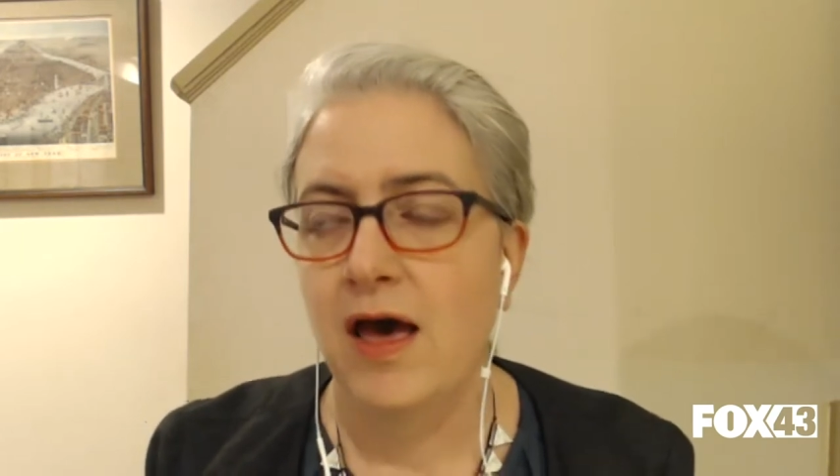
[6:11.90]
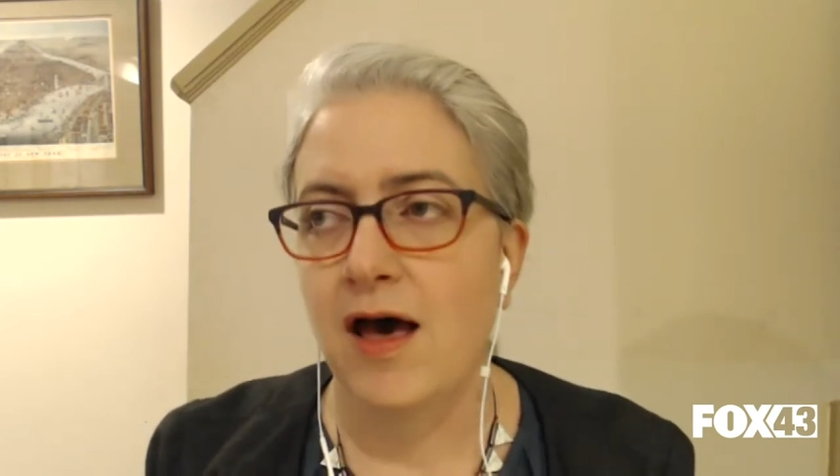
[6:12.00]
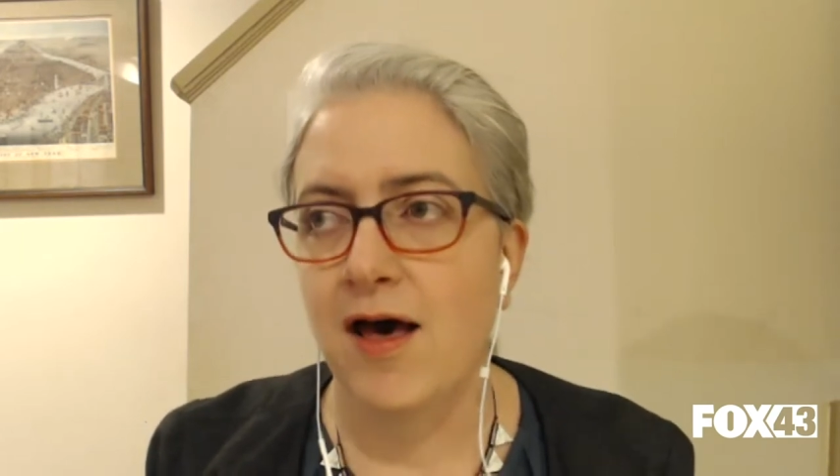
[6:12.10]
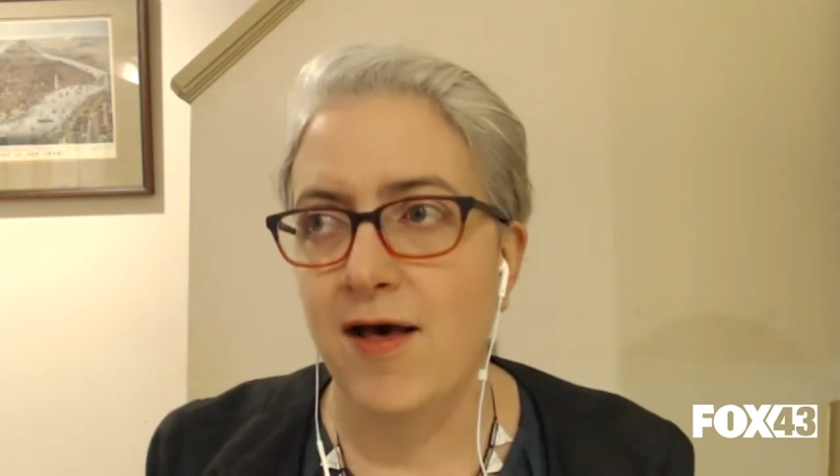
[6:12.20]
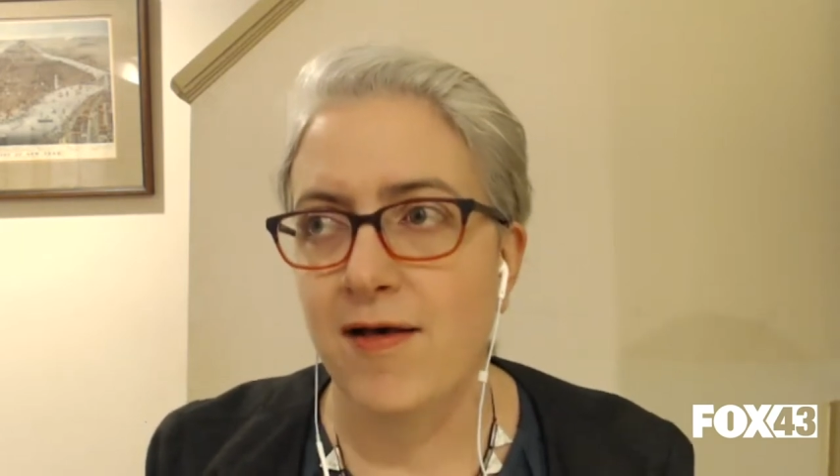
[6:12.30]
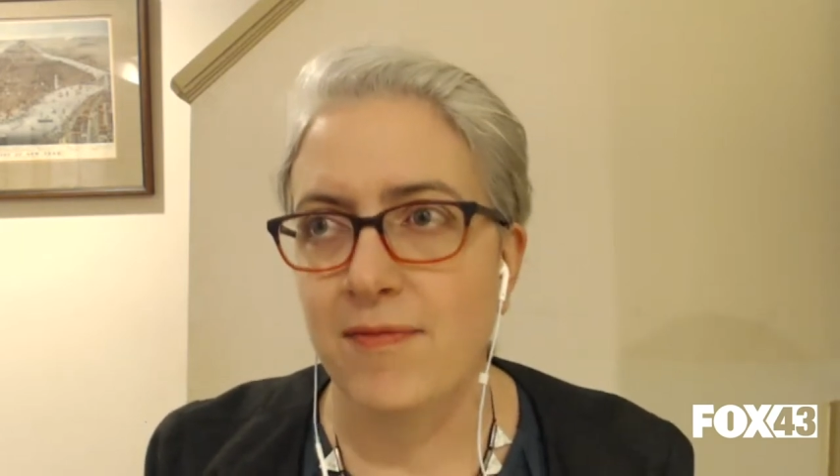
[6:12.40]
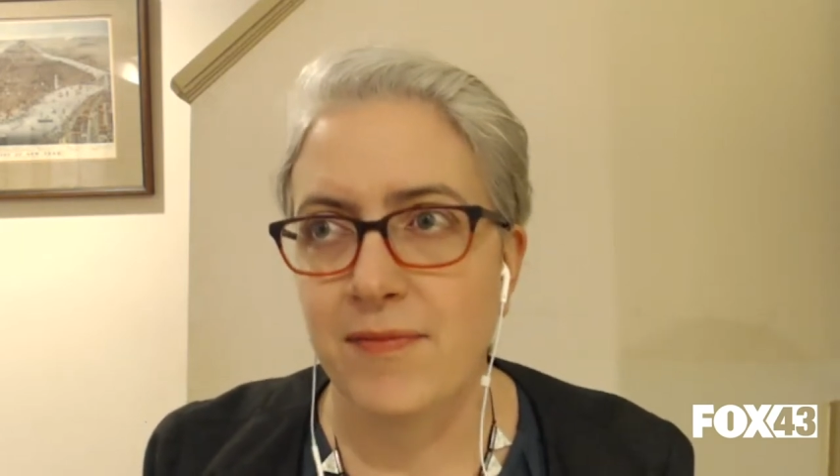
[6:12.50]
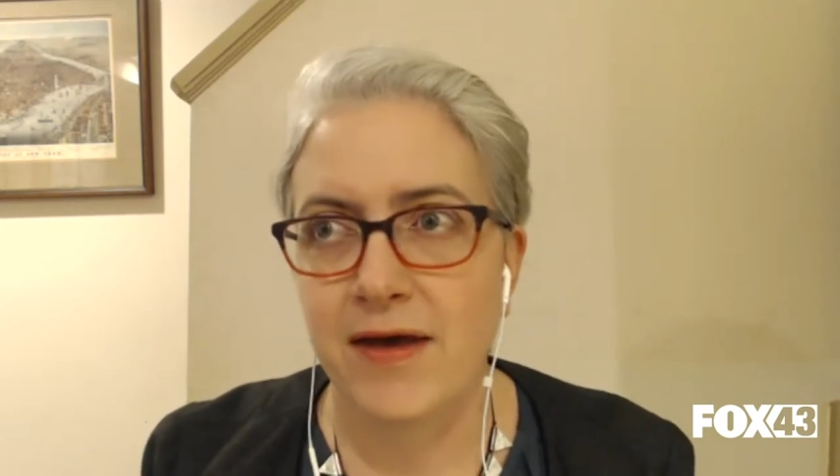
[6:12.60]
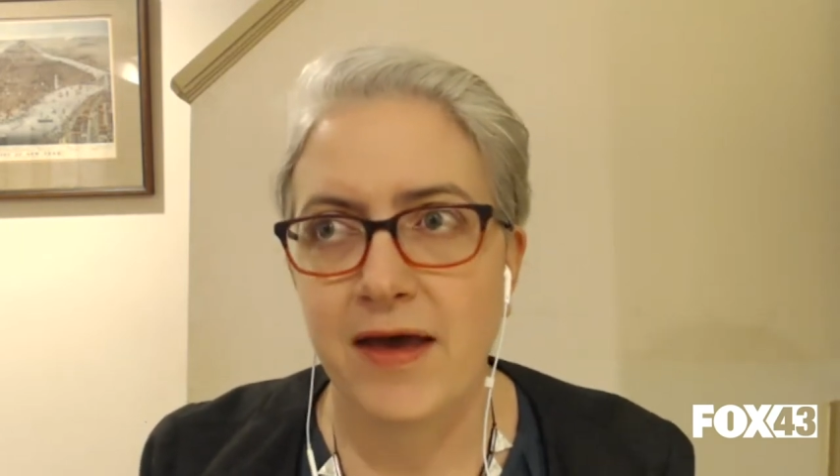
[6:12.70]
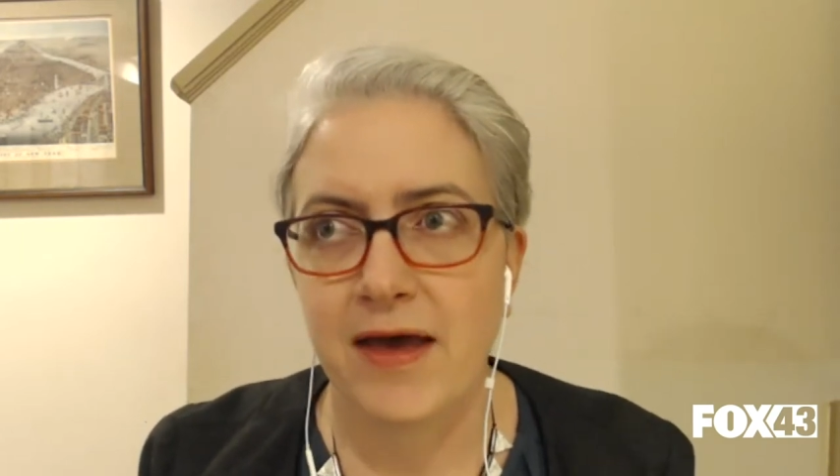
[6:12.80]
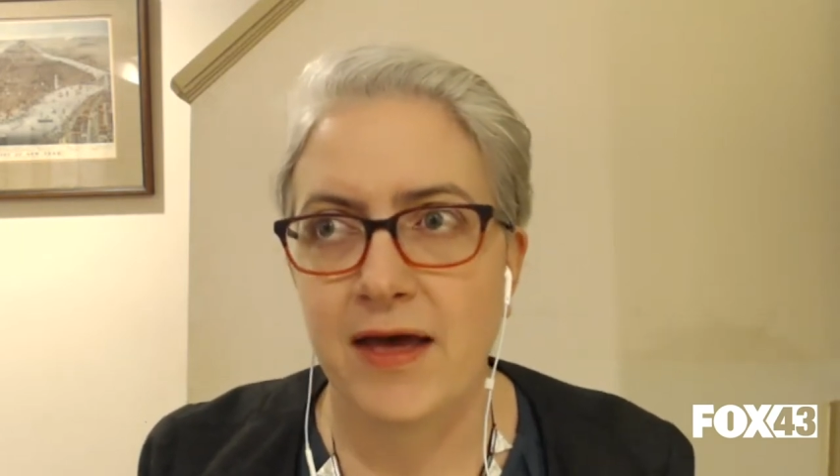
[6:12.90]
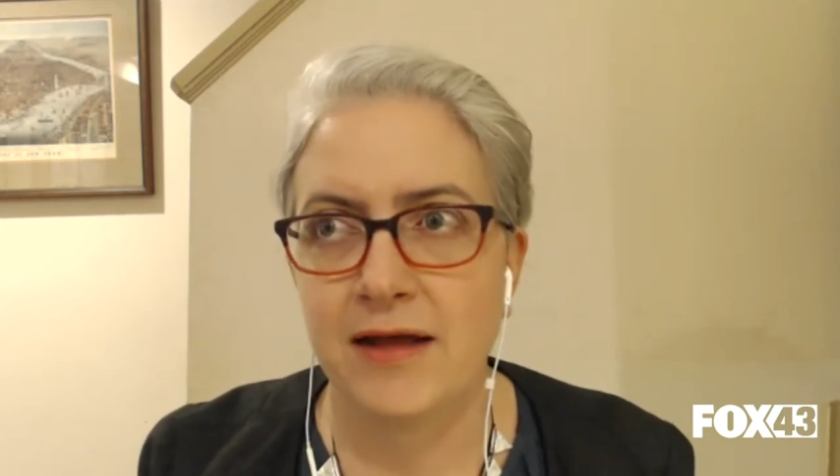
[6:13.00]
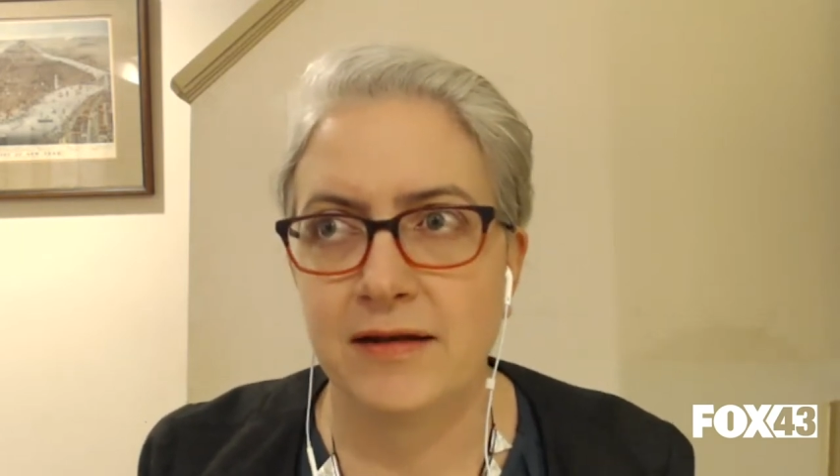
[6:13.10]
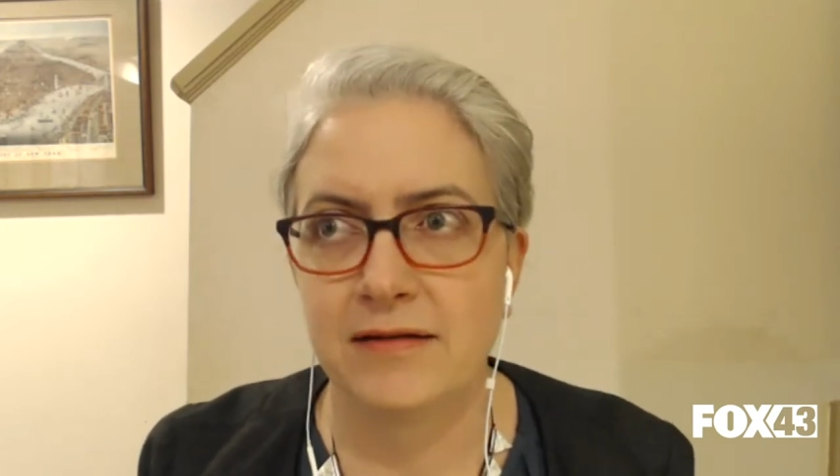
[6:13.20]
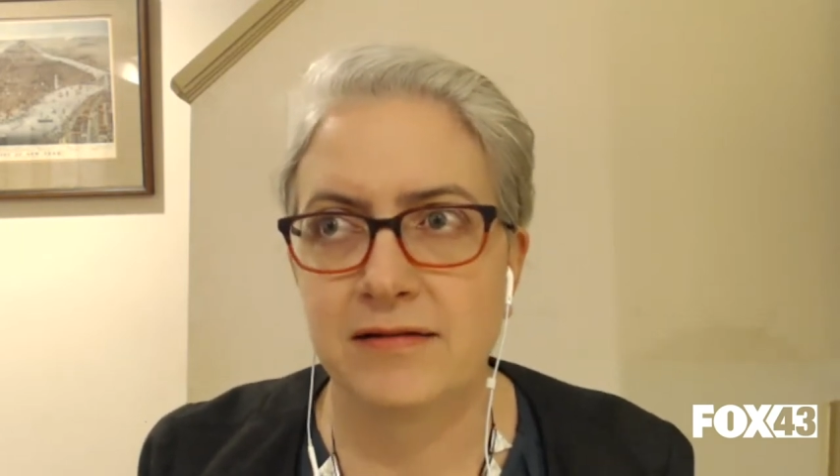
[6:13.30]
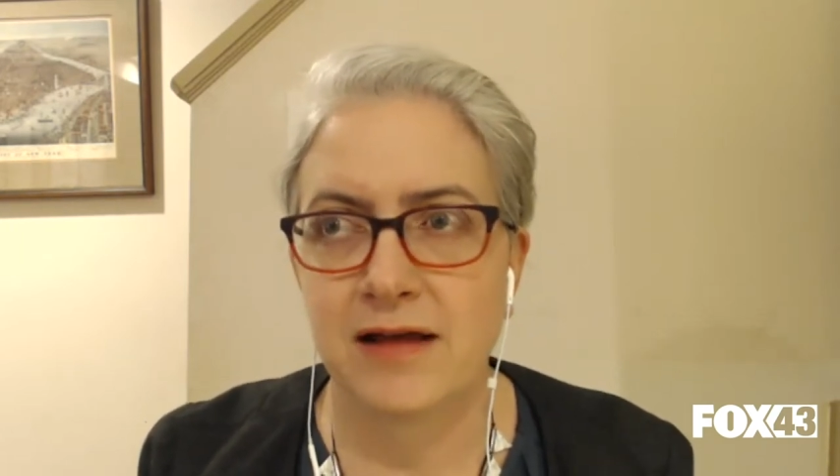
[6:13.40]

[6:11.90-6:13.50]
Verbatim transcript: Um, and